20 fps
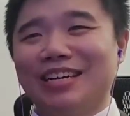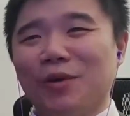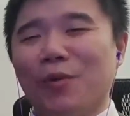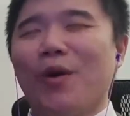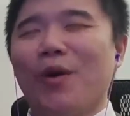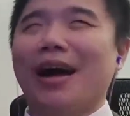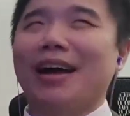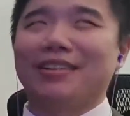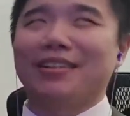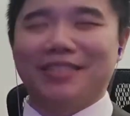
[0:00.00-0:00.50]

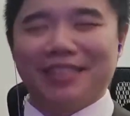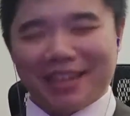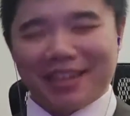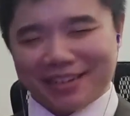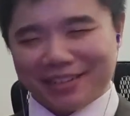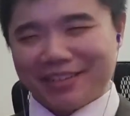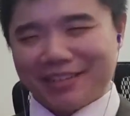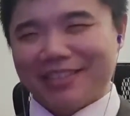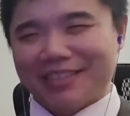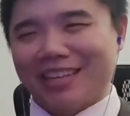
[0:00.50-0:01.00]
Wild
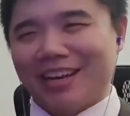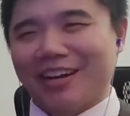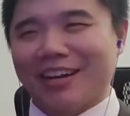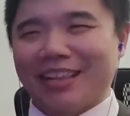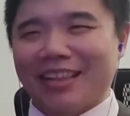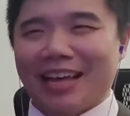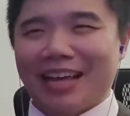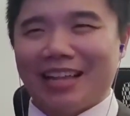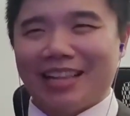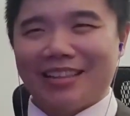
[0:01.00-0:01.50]
Knuckles. Okay,
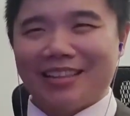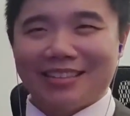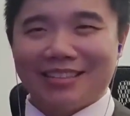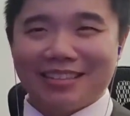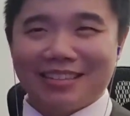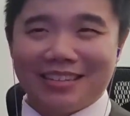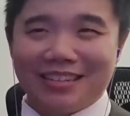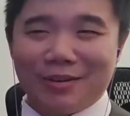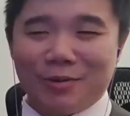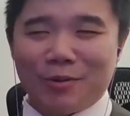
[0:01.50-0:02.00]
that...
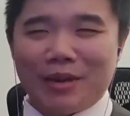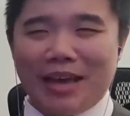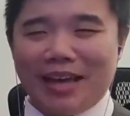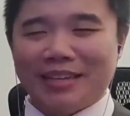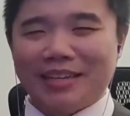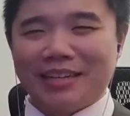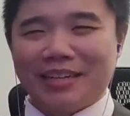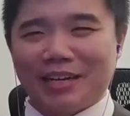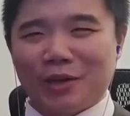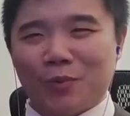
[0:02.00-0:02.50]
We
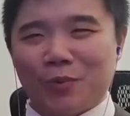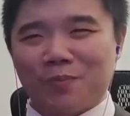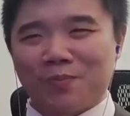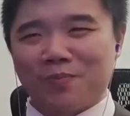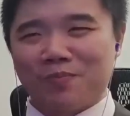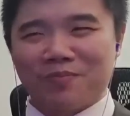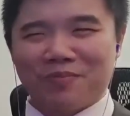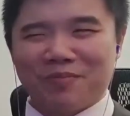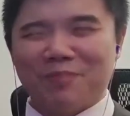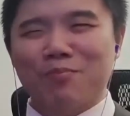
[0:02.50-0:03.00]
ended on
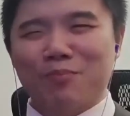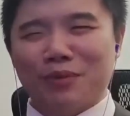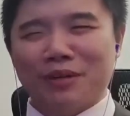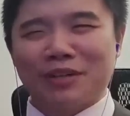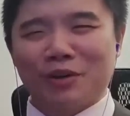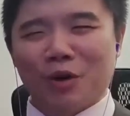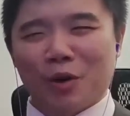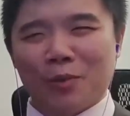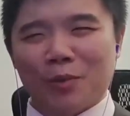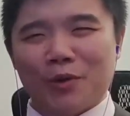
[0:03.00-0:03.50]
a pretty
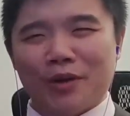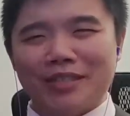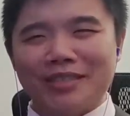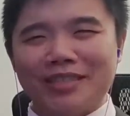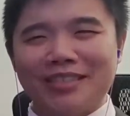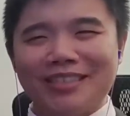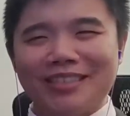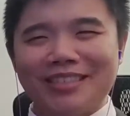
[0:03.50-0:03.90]
normal one.